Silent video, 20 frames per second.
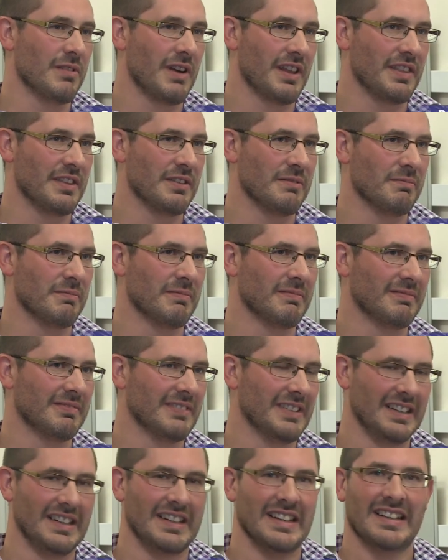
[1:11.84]
read them,
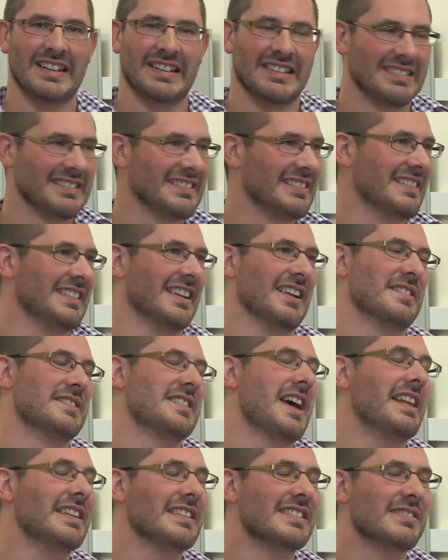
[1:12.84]
you know,
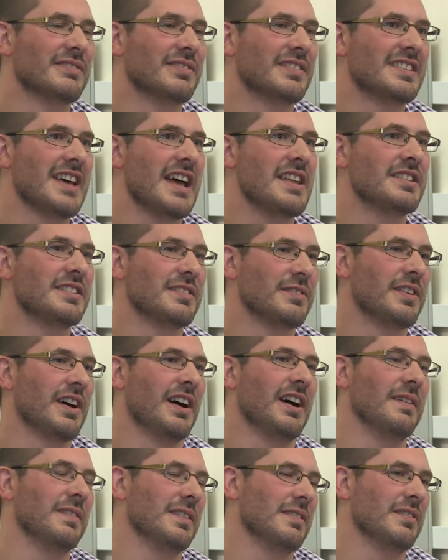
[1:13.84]
tens of
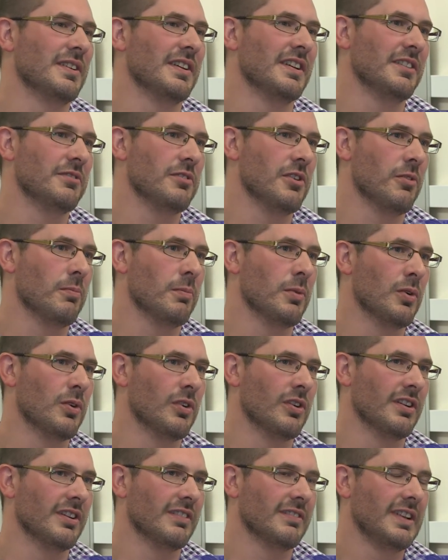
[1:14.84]
times, if not
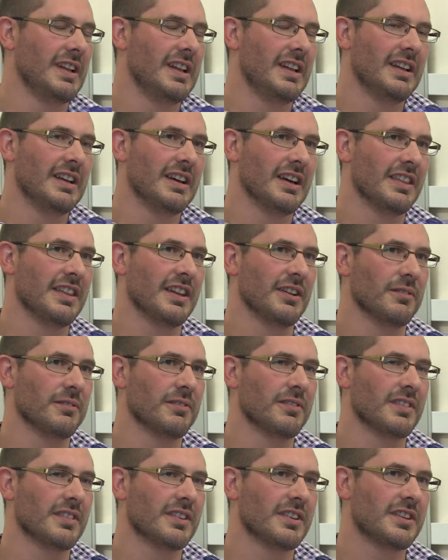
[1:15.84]
more. And I
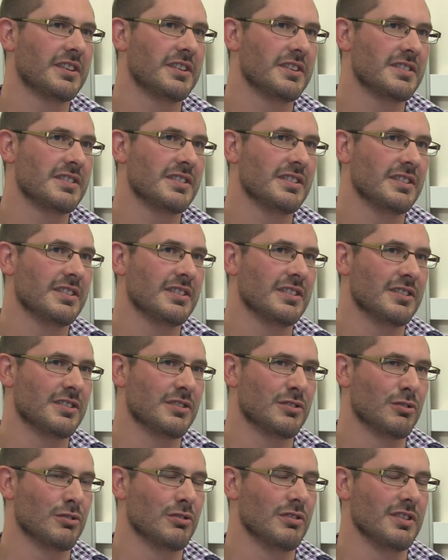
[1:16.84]
think it's the
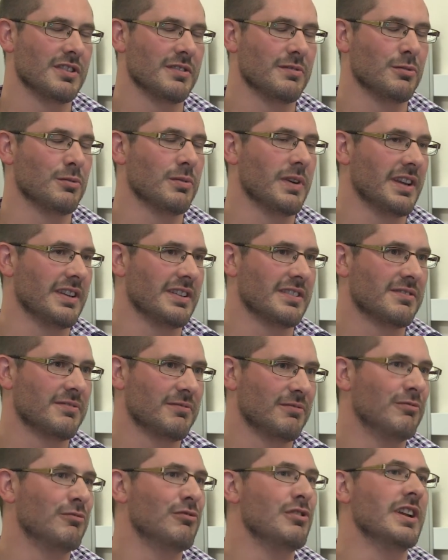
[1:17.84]
stories have always
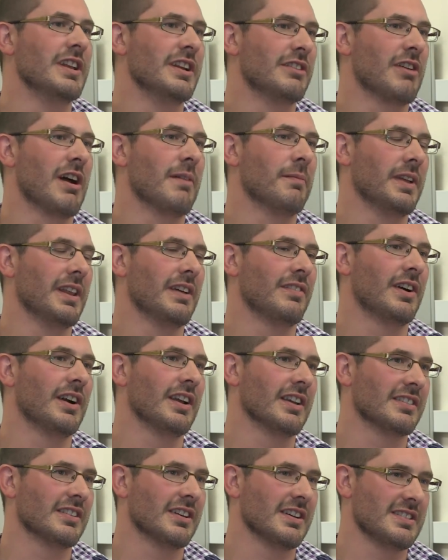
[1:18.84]
really grabbed me. They're
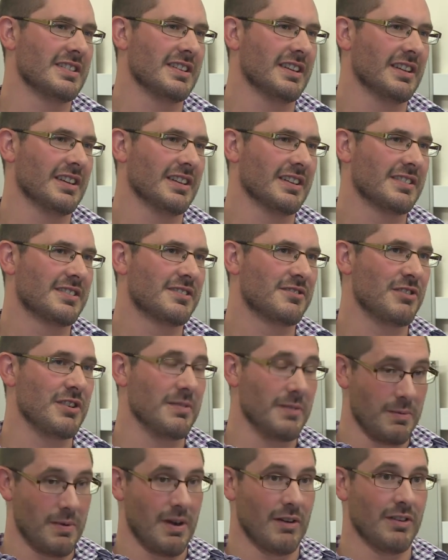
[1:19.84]
very exciting. They're
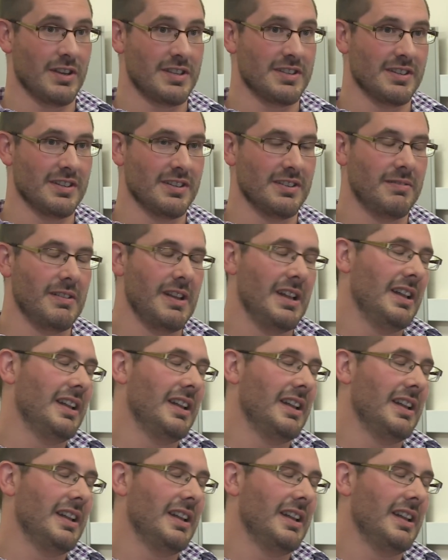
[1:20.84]
extremely well written.